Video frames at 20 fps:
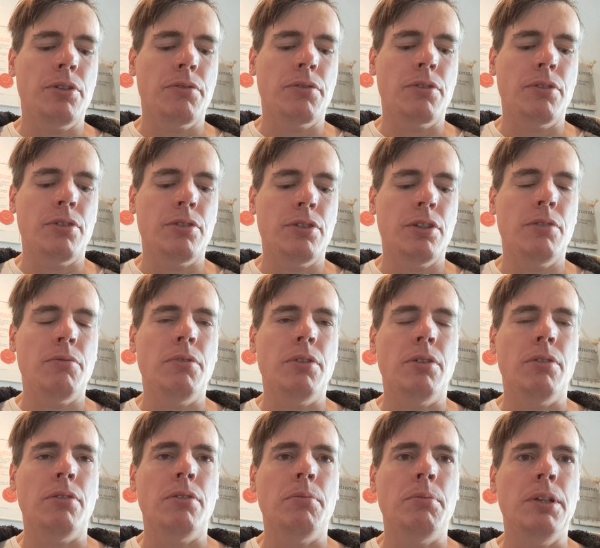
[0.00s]
of course, it
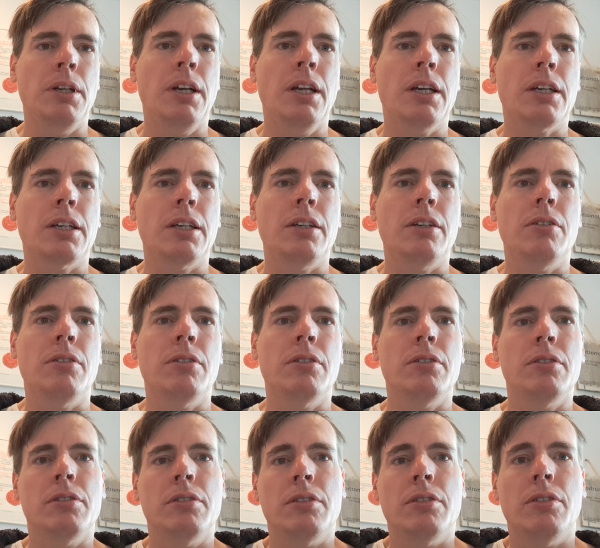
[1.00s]
will be lacking
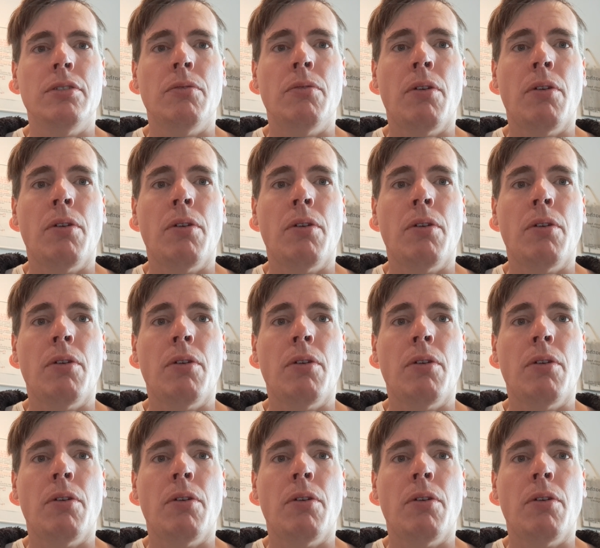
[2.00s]
the